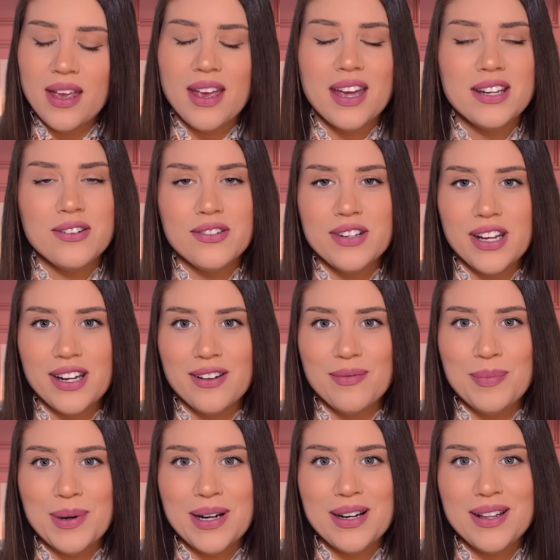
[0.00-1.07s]
and your date
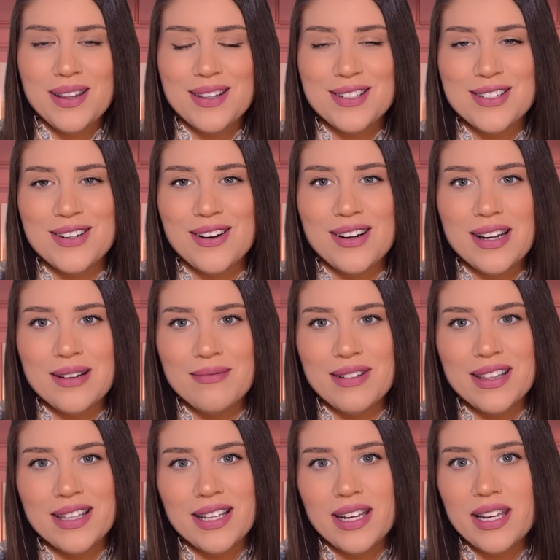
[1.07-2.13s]
of birth, starting
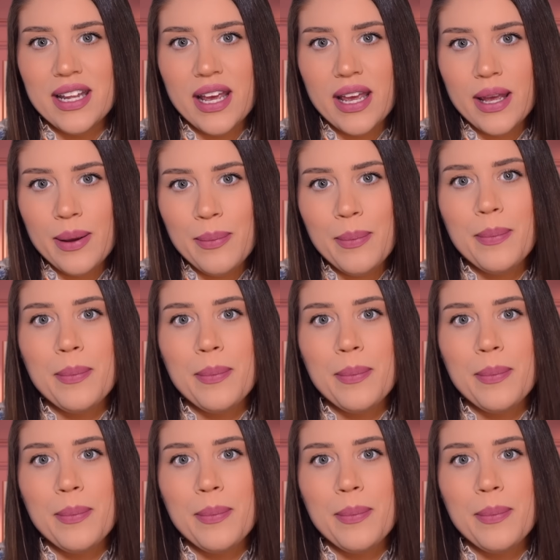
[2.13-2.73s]
with the day,